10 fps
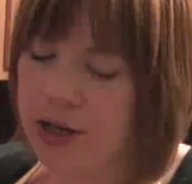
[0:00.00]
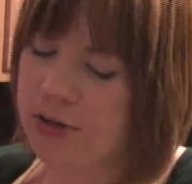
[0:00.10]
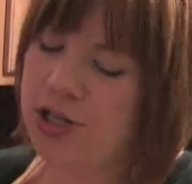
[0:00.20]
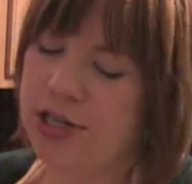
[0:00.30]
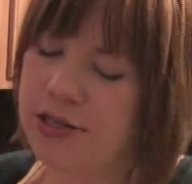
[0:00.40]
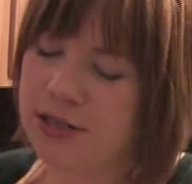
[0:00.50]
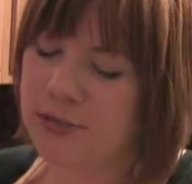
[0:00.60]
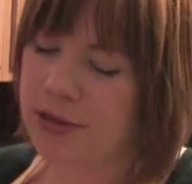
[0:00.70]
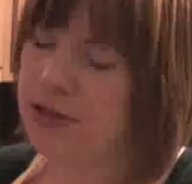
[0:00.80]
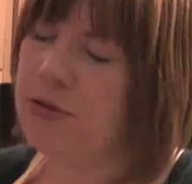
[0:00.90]
goat cheese
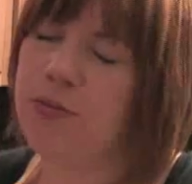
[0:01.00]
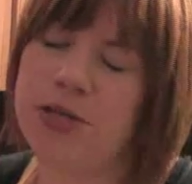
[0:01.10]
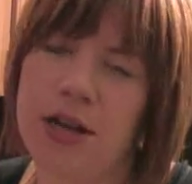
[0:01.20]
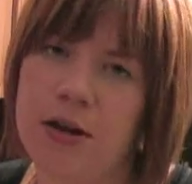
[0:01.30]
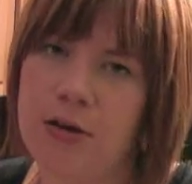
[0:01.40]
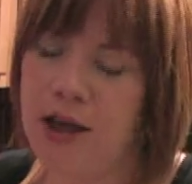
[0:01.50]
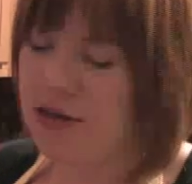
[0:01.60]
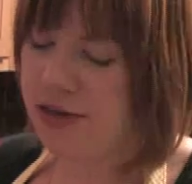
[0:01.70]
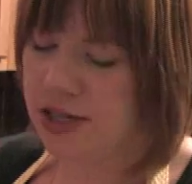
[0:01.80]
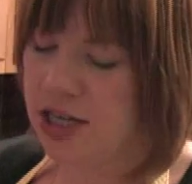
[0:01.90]
with the sweet potato and
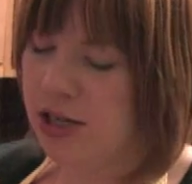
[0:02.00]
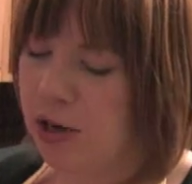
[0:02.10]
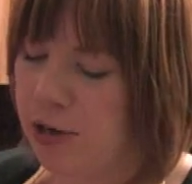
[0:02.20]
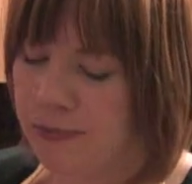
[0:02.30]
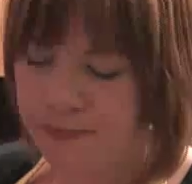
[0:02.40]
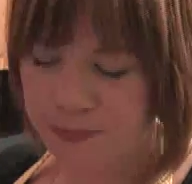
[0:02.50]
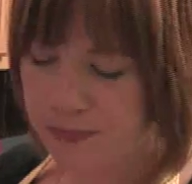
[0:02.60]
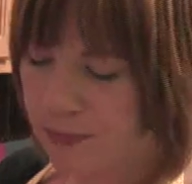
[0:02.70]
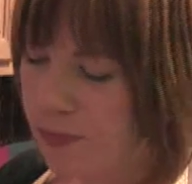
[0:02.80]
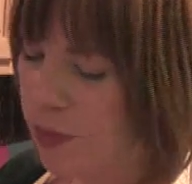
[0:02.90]
the sea salt.
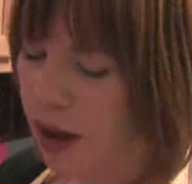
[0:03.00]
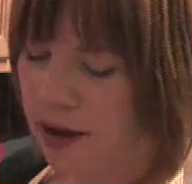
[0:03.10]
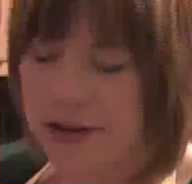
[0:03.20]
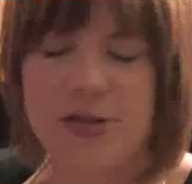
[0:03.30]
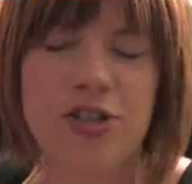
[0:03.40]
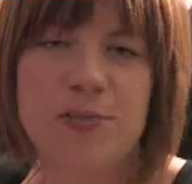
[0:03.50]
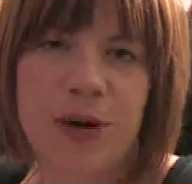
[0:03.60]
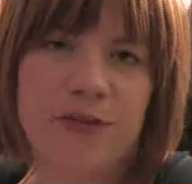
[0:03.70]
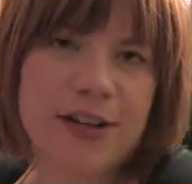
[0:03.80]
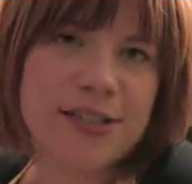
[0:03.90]
It's just
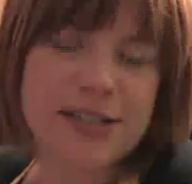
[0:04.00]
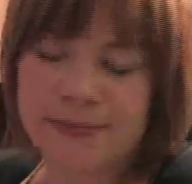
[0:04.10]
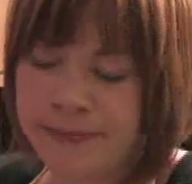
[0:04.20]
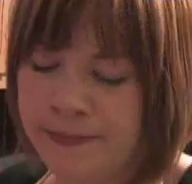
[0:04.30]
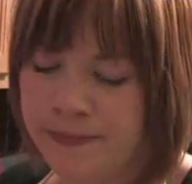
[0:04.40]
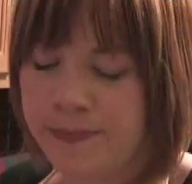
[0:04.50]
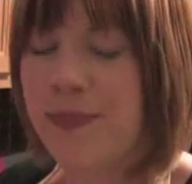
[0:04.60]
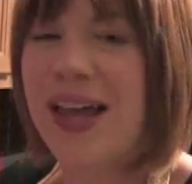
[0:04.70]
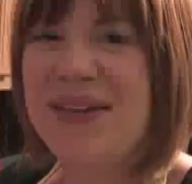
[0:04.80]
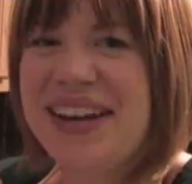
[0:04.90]
perfect. I'm
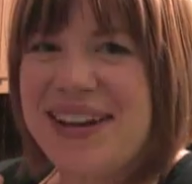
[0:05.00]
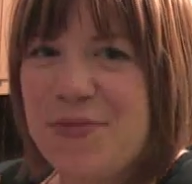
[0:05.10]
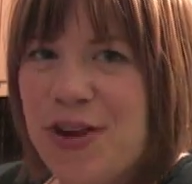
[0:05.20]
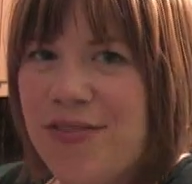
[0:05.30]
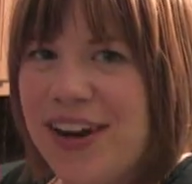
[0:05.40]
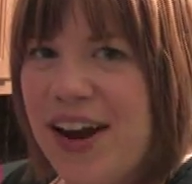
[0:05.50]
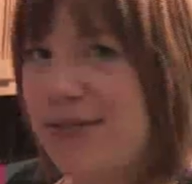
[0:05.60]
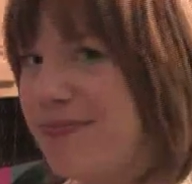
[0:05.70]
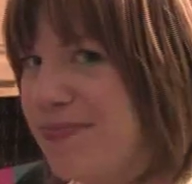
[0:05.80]
gonna eat more of it now.